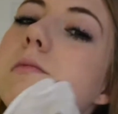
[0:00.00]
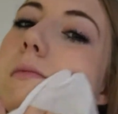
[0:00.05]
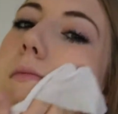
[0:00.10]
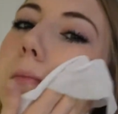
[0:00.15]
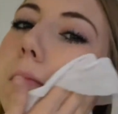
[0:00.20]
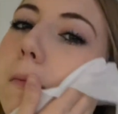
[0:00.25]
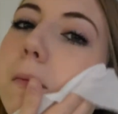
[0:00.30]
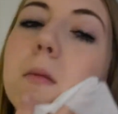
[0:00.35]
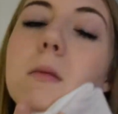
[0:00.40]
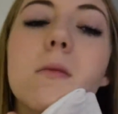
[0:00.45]
of
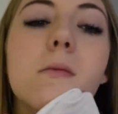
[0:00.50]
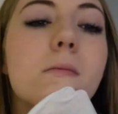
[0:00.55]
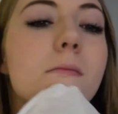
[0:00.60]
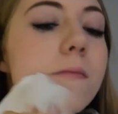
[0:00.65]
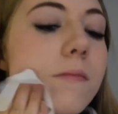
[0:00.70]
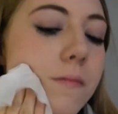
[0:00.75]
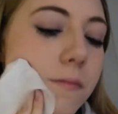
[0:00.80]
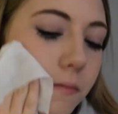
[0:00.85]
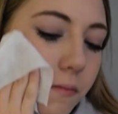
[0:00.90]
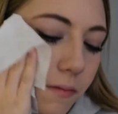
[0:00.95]
the time
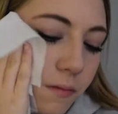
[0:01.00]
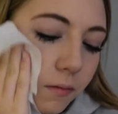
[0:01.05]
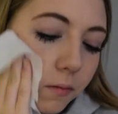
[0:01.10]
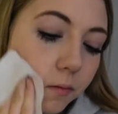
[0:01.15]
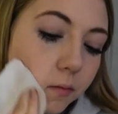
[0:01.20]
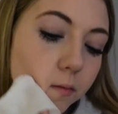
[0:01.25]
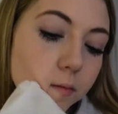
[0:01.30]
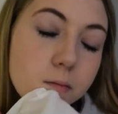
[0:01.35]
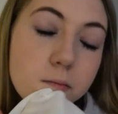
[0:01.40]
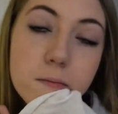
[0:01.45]
they
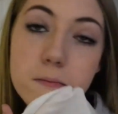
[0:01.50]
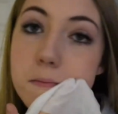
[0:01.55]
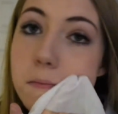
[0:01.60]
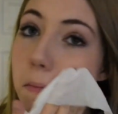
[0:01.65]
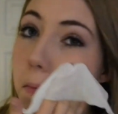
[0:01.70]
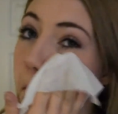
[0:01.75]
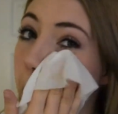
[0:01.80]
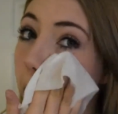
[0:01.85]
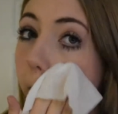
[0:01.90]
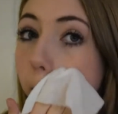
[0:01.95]
feel
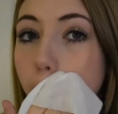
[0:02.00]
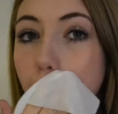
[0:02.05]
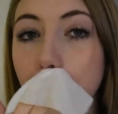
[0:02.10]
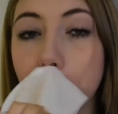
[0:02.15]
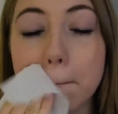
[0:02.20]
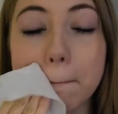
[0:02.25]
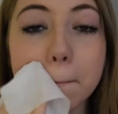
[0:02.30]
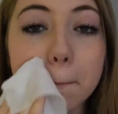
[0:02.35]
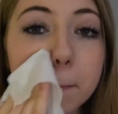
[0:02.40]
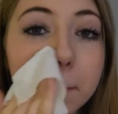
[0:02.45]
amazing on your
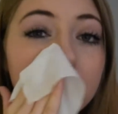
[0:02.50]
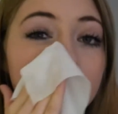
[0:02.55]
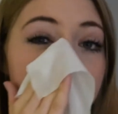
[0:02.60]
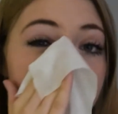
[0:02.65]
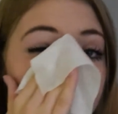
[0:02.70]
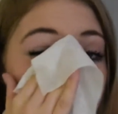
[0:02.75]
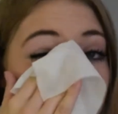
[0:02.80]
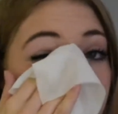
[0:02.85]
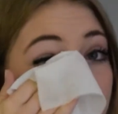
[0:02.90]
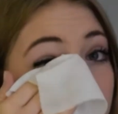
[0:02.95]
skin,
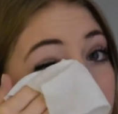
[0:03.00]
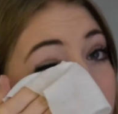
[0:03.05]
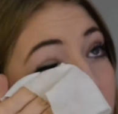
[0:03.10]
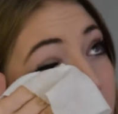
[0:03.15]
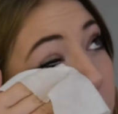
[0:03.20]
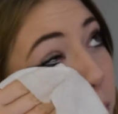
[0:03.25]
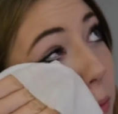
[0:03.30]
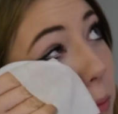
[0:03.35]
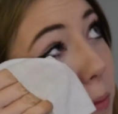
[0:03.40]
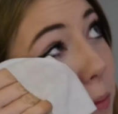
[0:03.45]
plus they
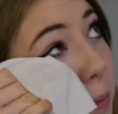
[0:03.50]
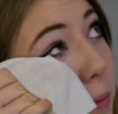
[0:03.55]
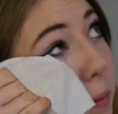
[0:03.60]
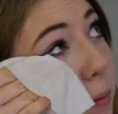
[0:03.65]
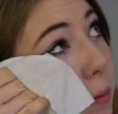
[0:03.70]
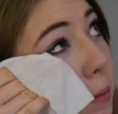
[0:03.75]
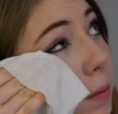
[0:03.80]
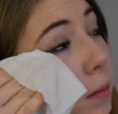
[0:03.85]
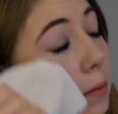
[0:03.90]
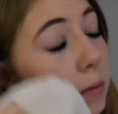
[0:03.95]
usually
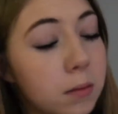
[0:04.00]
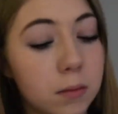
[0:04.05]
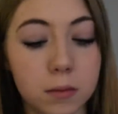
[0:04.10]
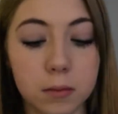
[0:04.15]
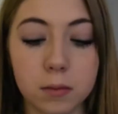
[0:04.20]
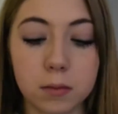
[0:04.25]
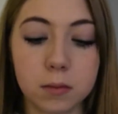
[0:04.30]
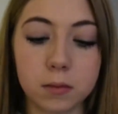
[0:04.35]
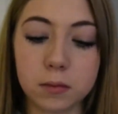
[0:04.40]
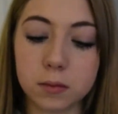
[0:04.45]
smell pretty
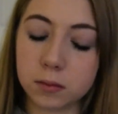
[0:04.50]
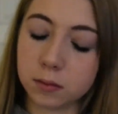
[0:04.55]
good.